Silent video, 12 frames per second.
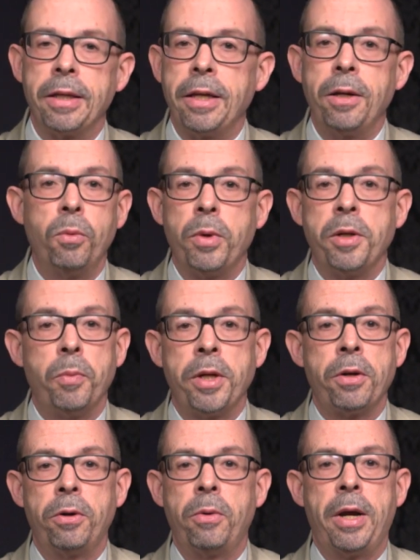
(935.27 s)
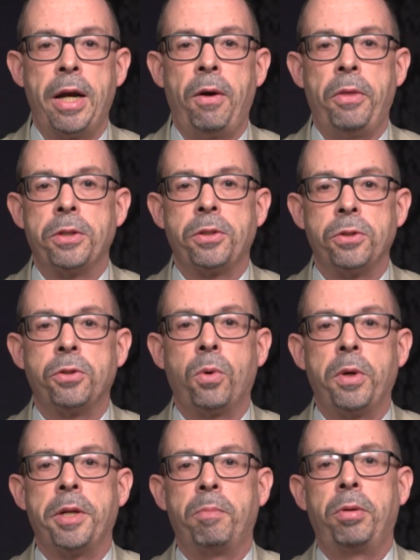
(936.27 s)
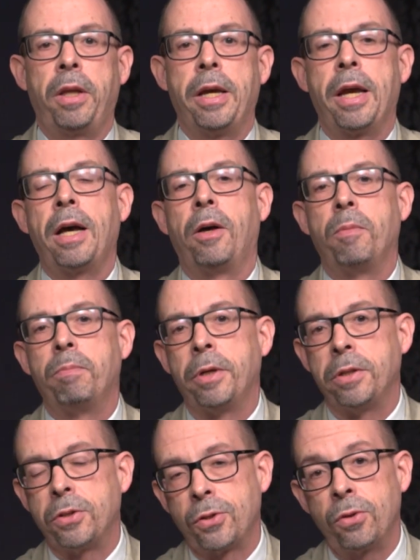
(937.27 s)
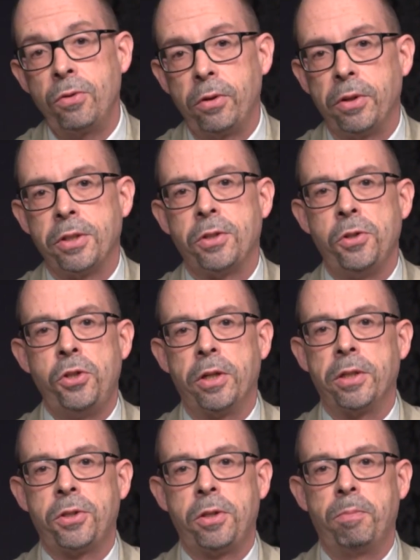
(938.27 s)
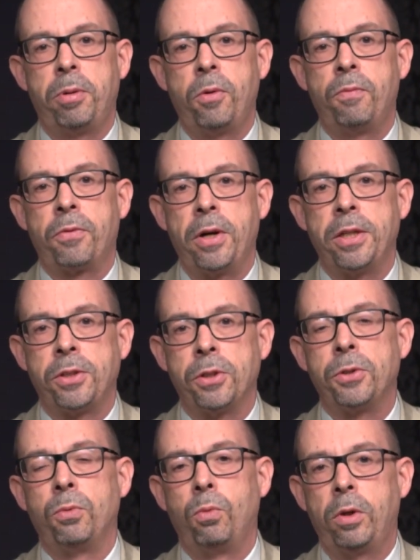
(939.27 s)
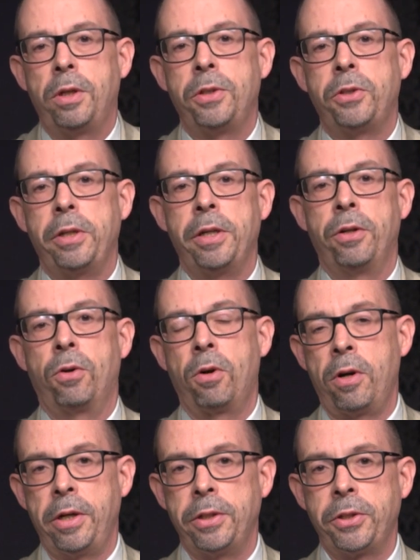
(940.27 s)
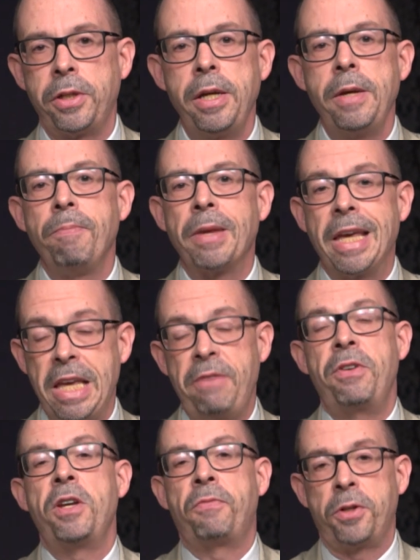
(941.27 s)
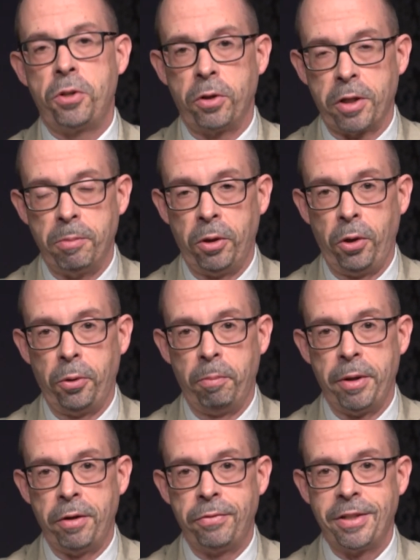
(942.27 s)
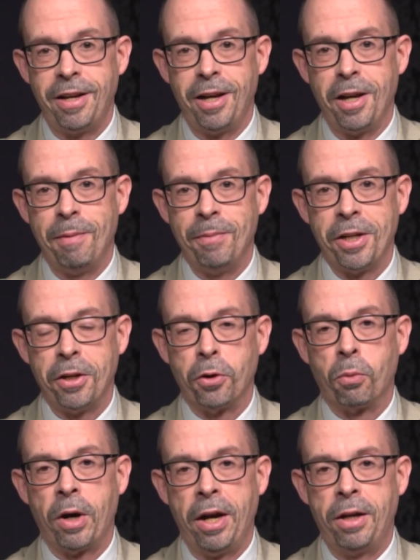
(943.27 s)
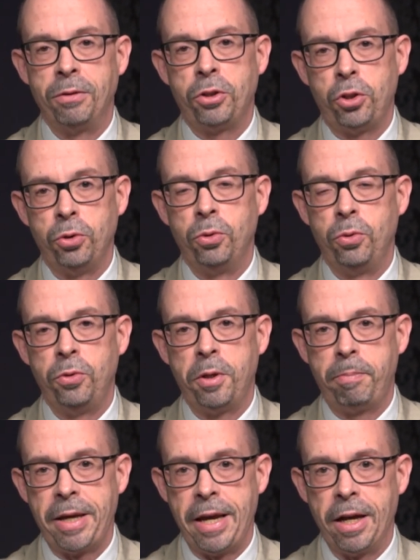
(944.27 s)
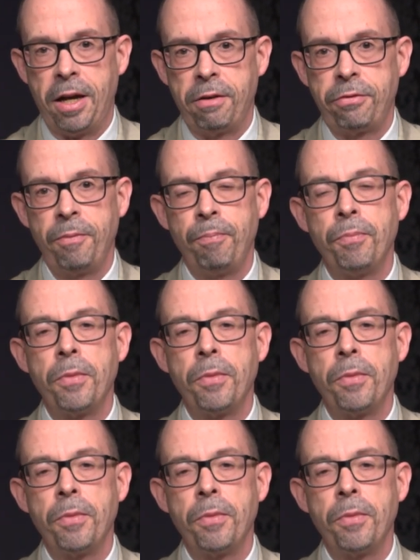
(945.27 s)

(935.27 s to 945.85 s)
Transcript: We don't know how this is going to play out, but it certainly suggests that Pope Francis was in earnest, even if it took him a little bit of time to get around to the payoff.